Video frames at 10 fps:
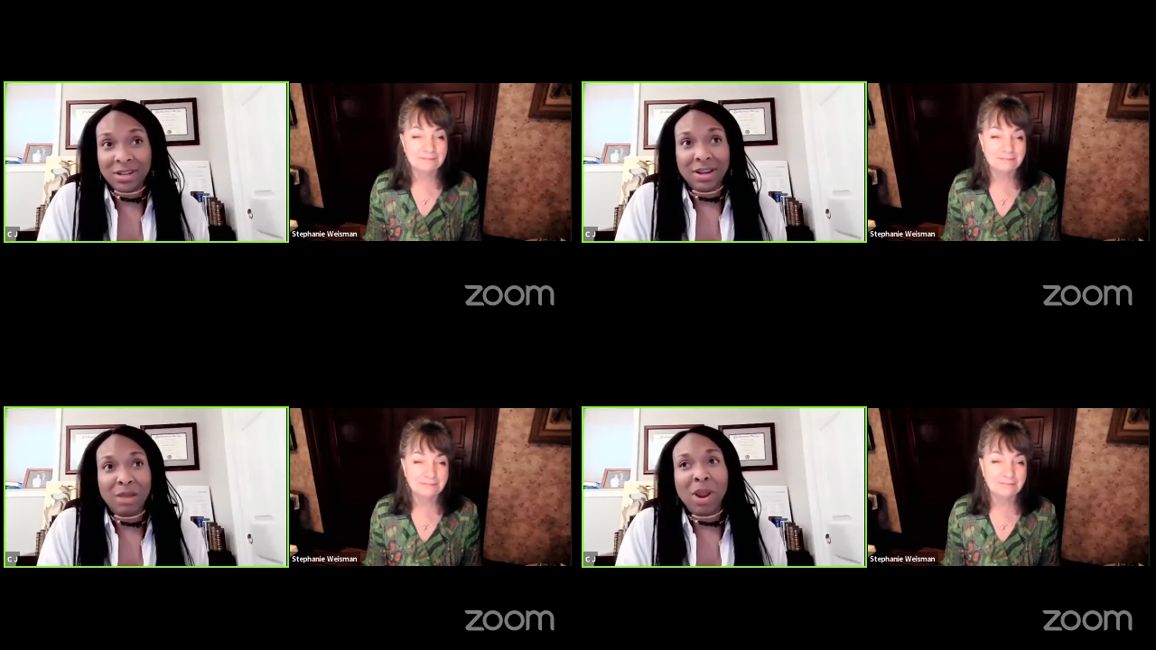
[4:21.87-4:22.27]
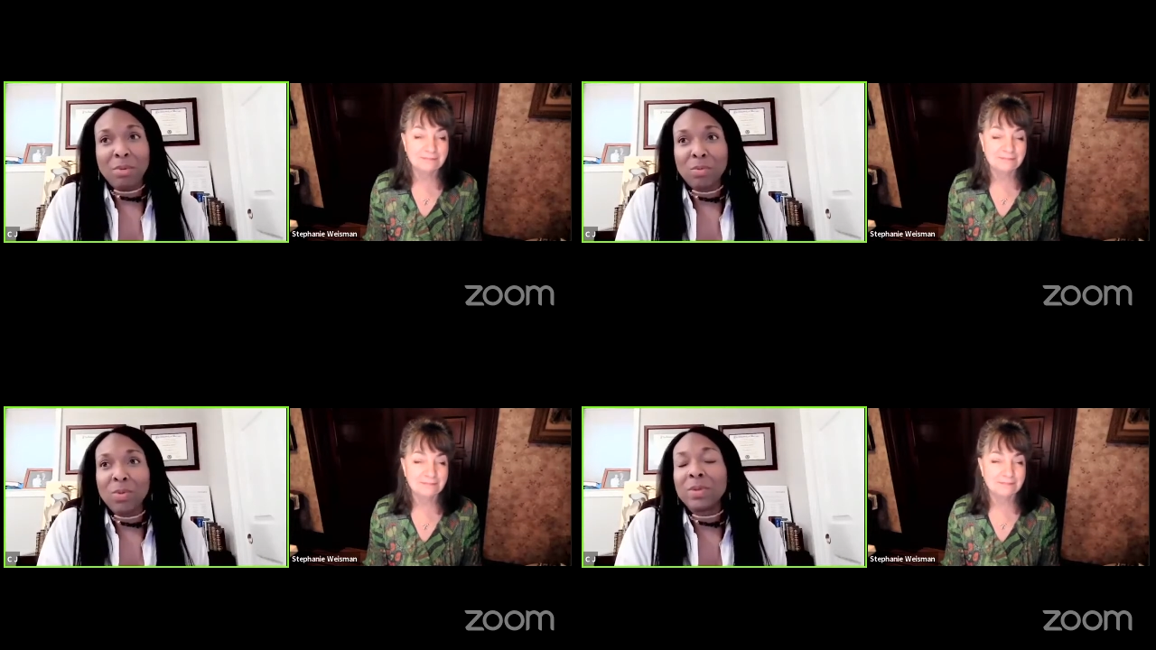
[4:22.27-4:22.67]
Speaker 1: And I
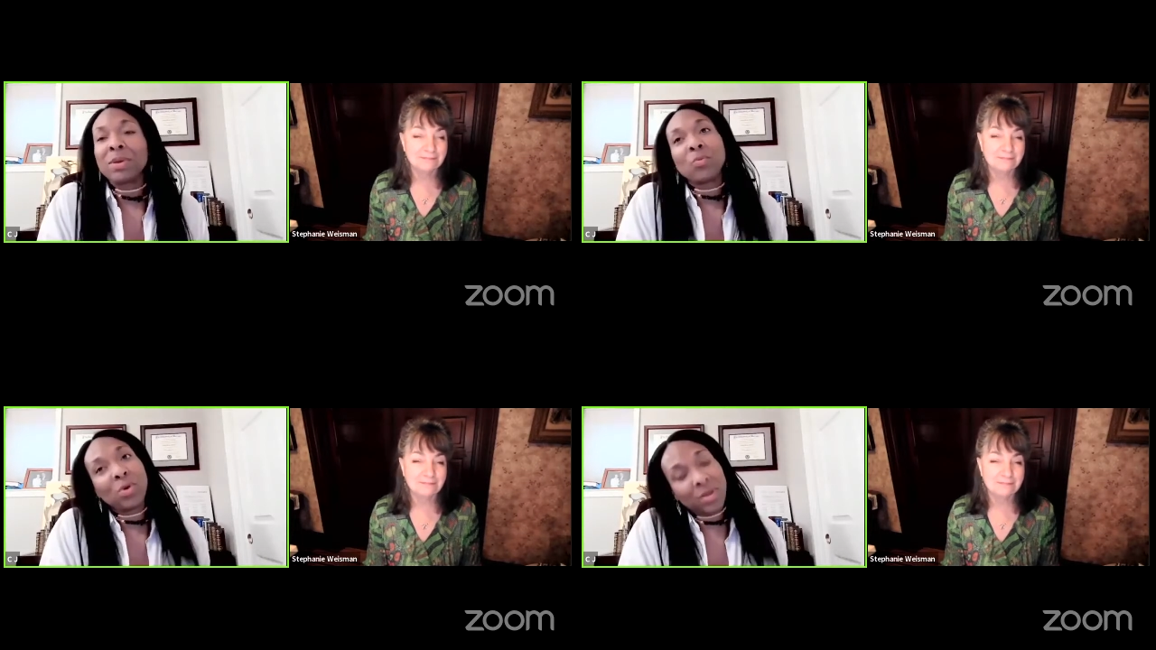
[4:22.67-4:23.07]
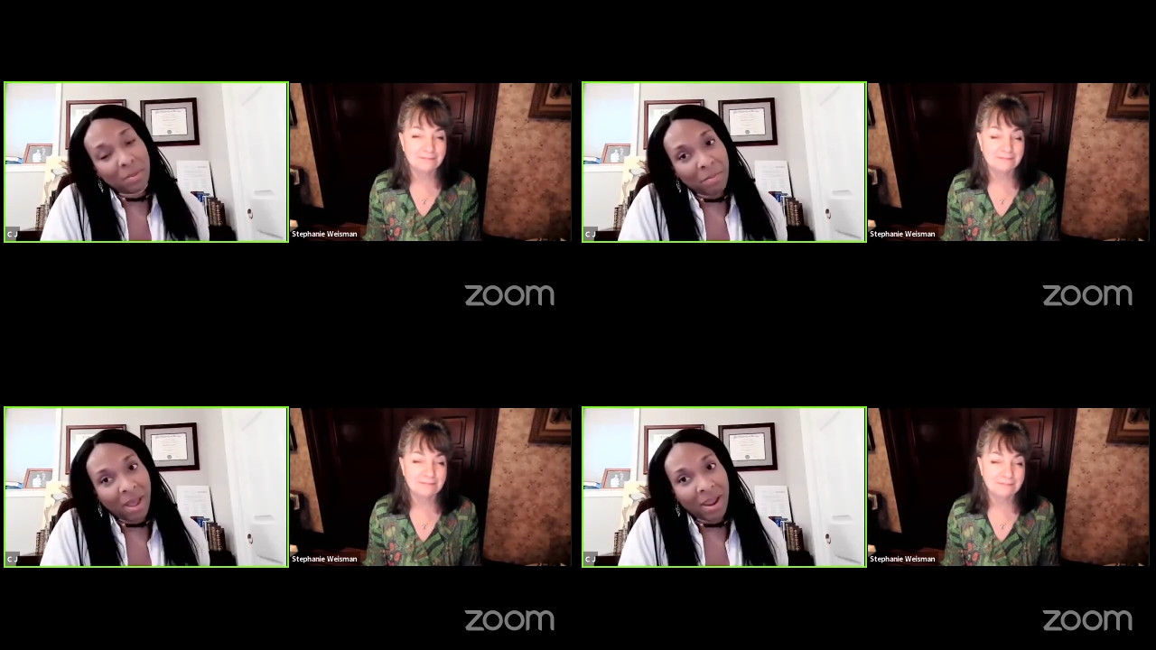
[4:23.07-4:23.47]
probably will
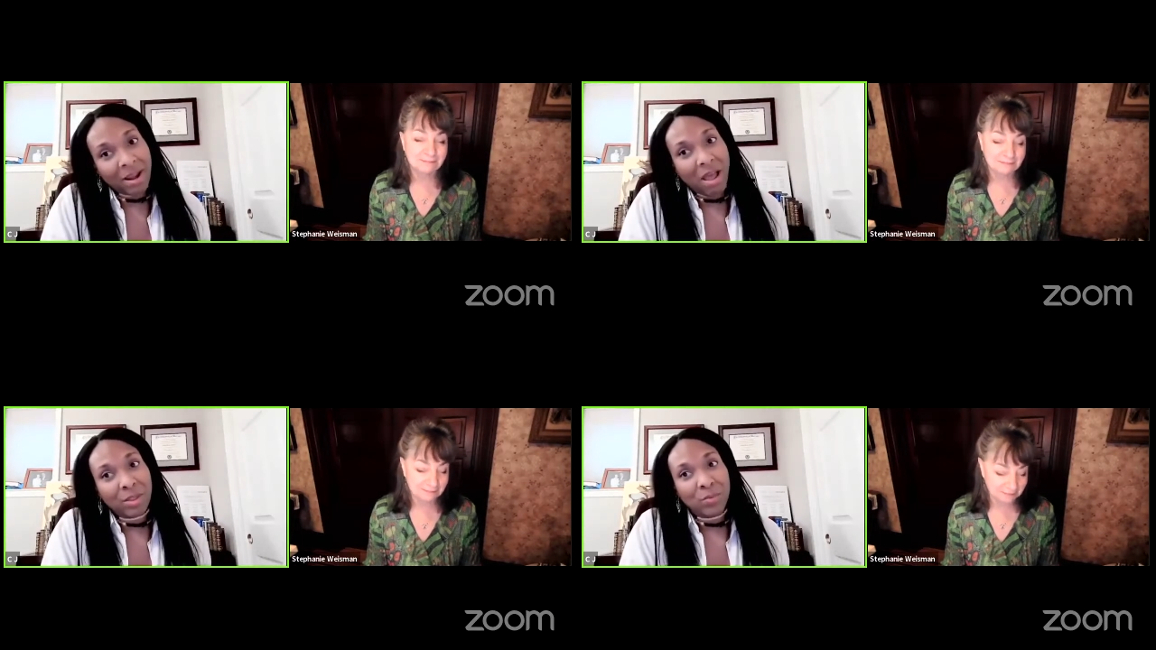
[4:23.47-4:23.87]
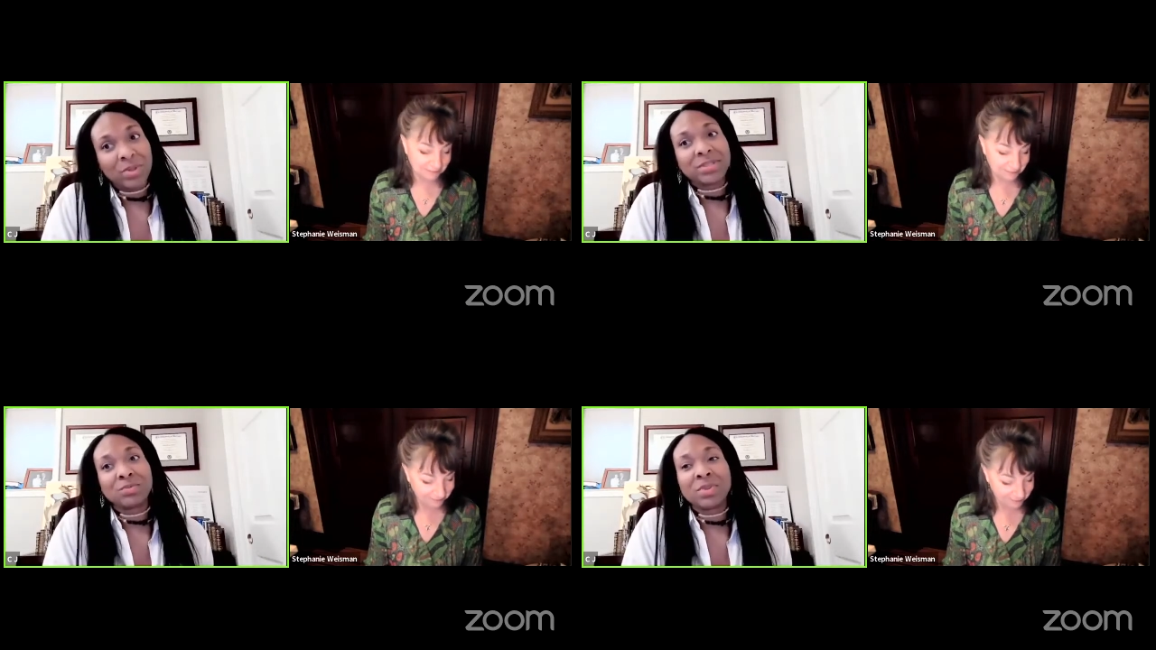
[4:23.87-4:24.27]
combine Ollie
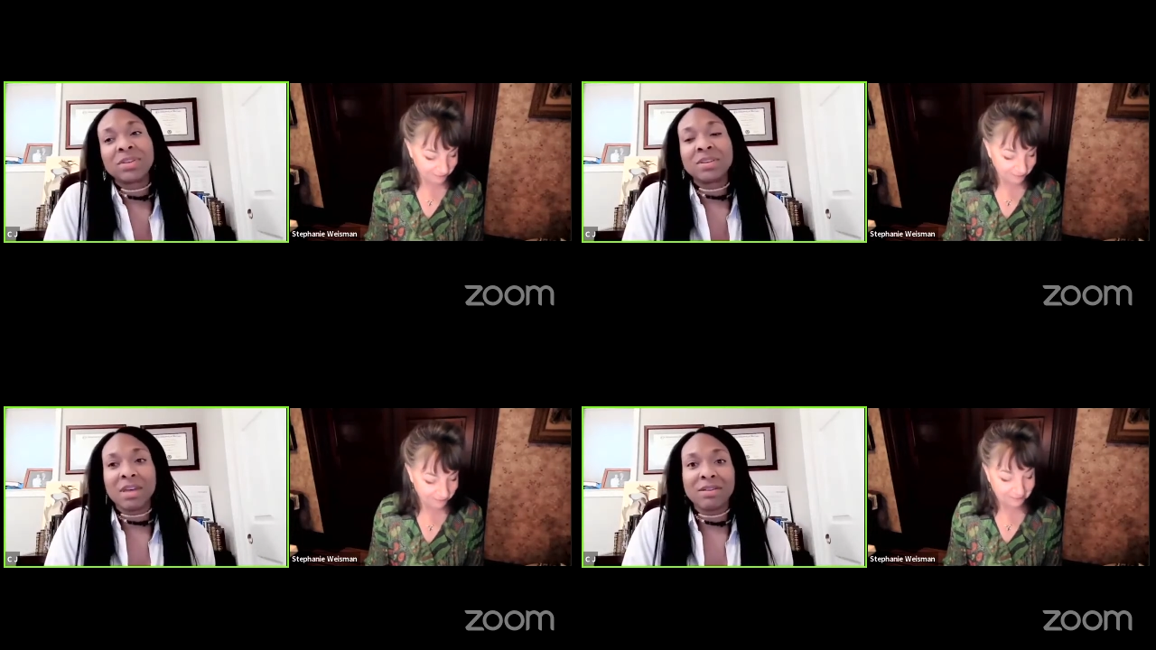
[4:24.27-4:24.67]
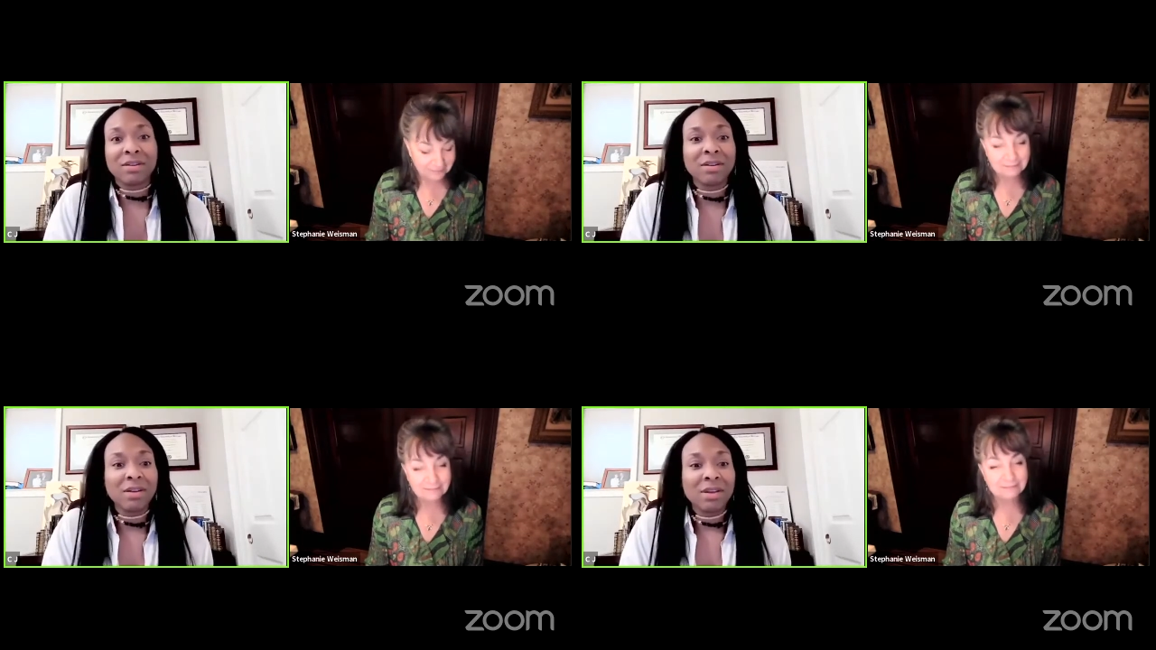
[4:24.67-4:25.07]
Wilson with another